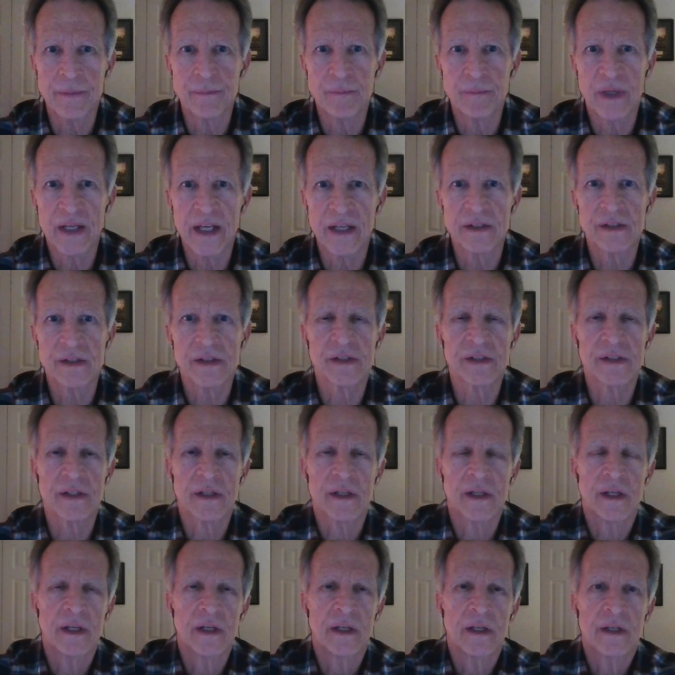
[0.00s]
and
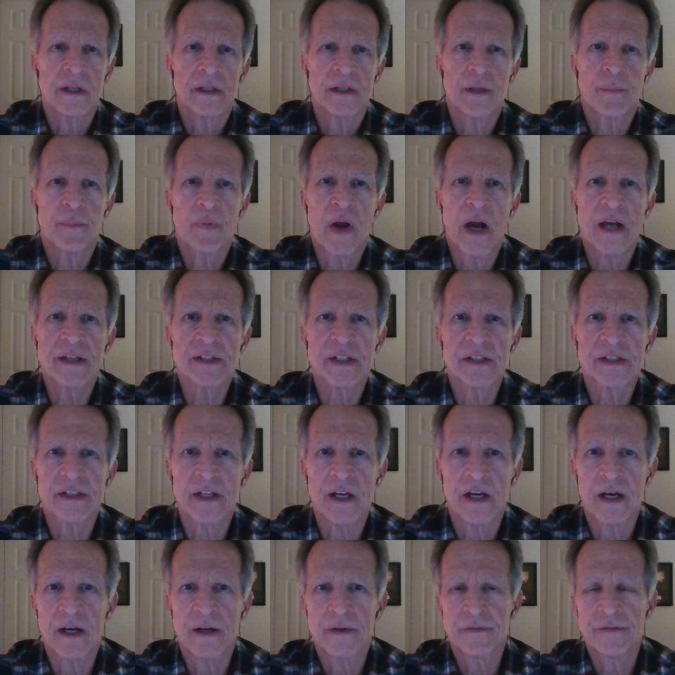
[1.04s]
begins the process
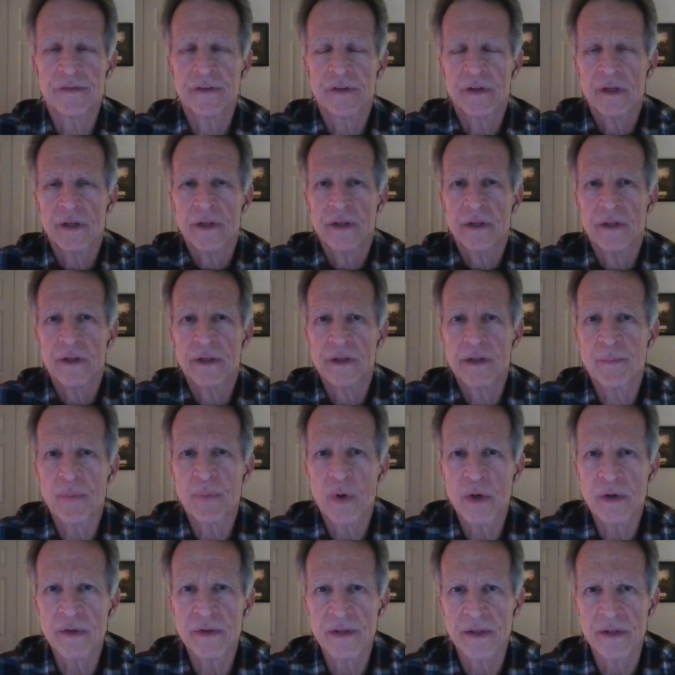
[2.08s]
of the
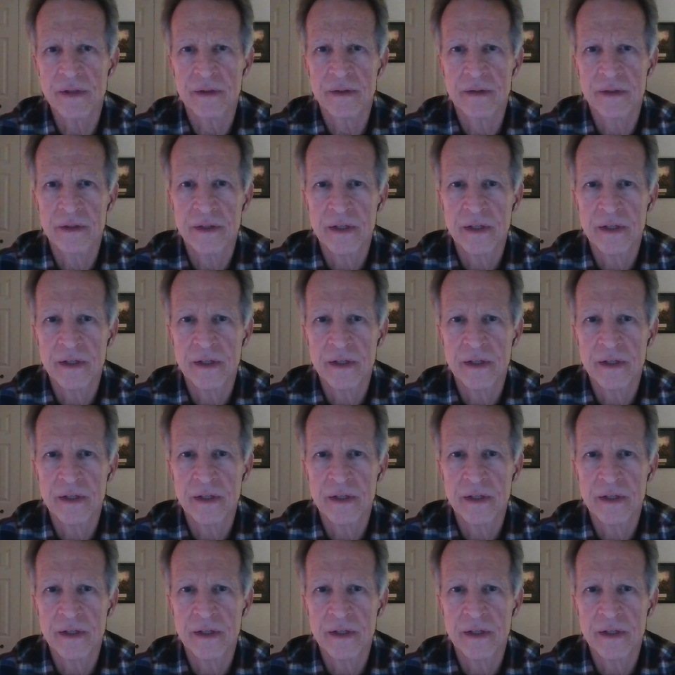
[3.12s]
birth